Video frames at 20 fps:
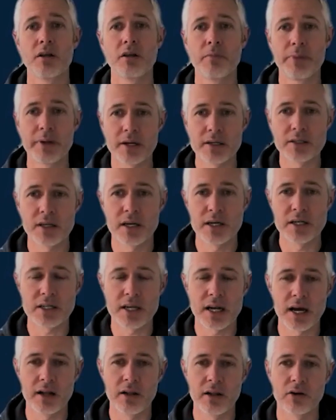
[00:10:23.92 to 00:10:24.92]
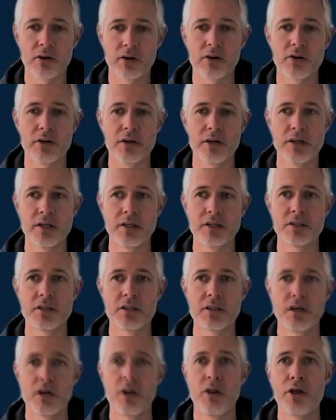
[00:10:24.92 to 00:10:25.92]
The biggest lesson I learned
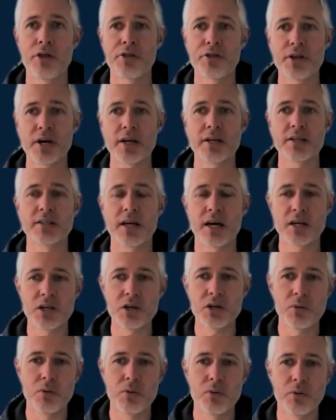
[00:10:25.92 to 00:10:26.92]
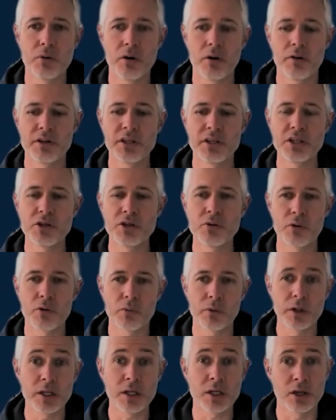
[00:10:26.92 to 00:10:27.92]
is the things that you are
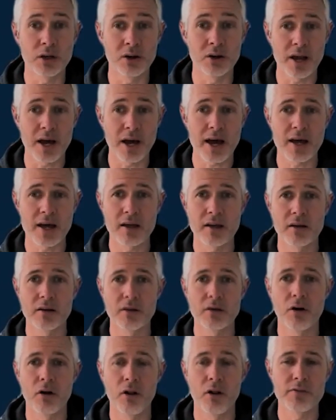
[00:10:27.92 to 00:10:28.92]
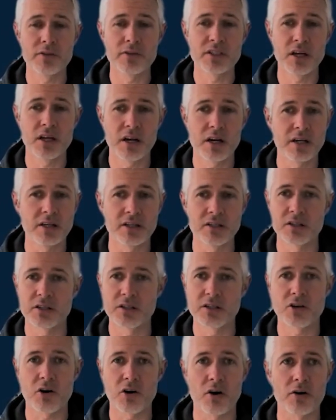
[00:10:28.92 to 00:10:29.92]
really good at all of a sudden
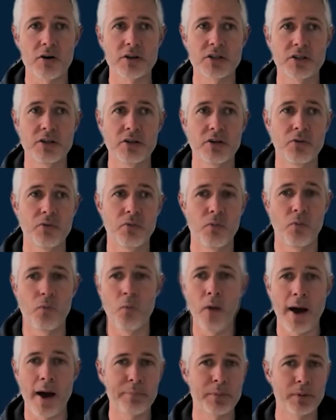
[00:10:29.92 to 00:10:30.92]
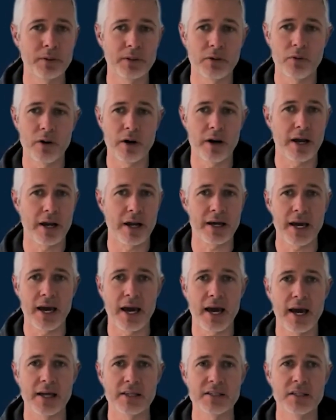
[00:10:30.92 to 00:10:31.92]
start to rapidly run out of
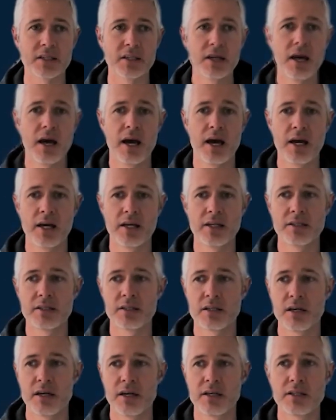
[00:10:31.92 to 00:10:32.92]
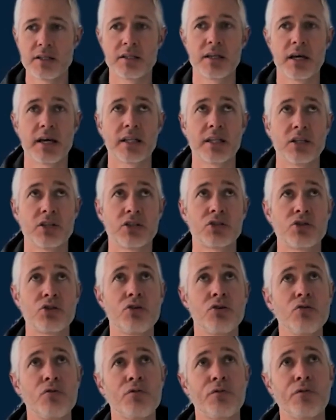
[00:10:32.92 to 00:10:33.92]
gas. And it's like this
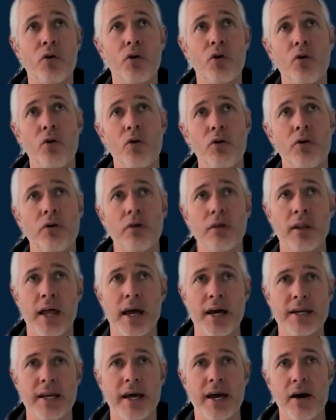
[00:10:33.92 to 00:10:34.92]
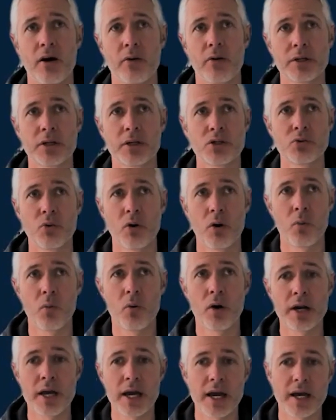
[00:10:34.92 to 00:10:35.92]
twofold letdown, because on
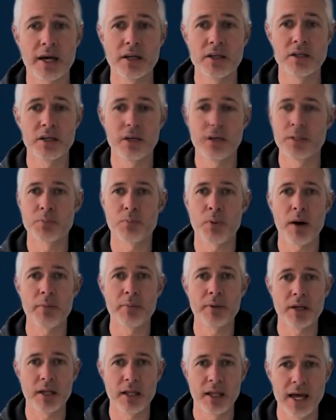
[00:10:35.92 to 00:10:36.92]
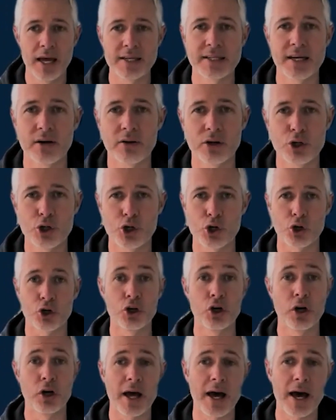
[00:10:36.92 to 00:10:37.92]
one hand, it's probably a letdown because you're
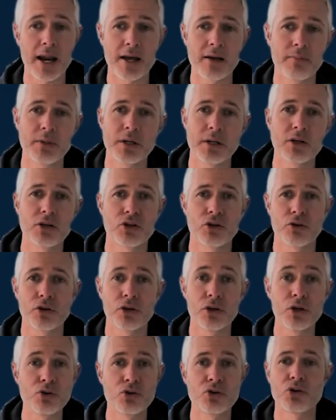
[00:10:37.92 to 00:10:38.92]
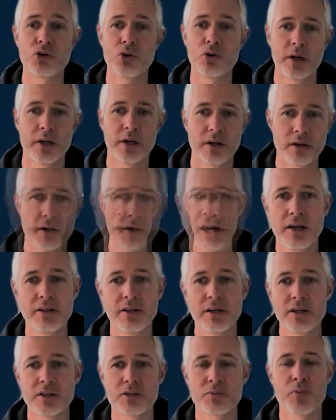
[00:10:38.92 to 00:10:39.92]
good at it, because you're used to it. And
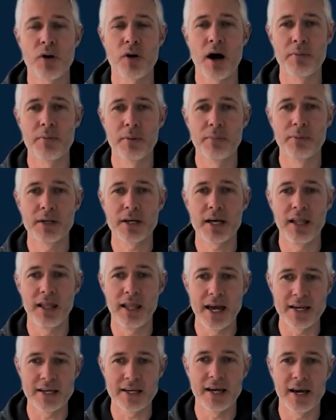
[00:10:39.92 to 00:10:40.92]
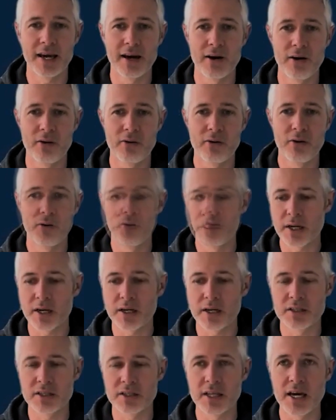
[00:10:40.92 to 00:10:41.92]
then it's probably a letdown
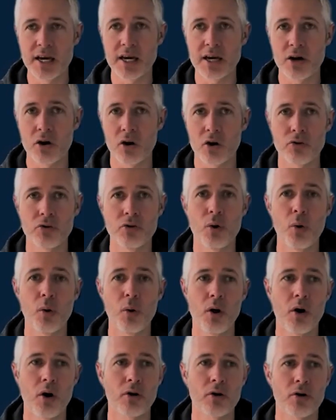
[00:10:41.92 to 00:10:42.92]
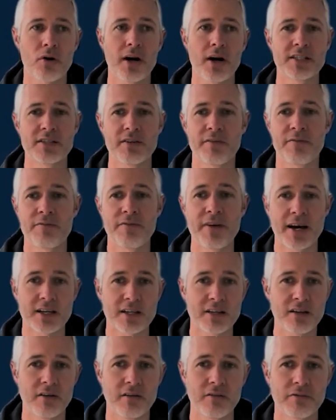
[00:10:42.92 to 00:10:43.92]
because they are no longer as
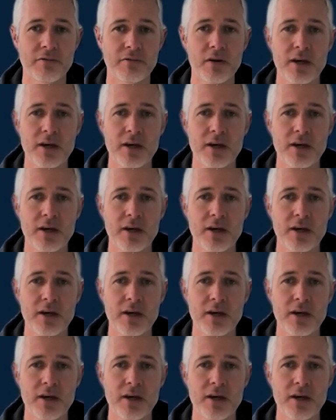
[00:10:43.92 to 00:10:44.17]
effective